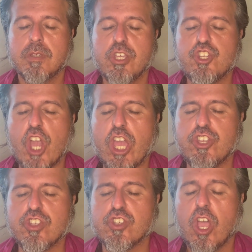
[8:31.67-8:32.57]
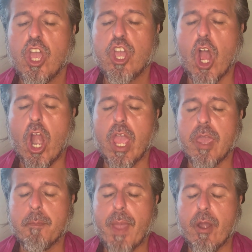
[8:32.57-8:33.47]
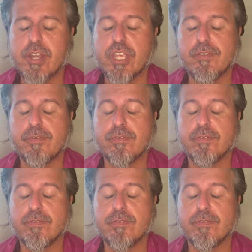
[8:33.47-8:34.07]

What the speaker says: It changes your imperative.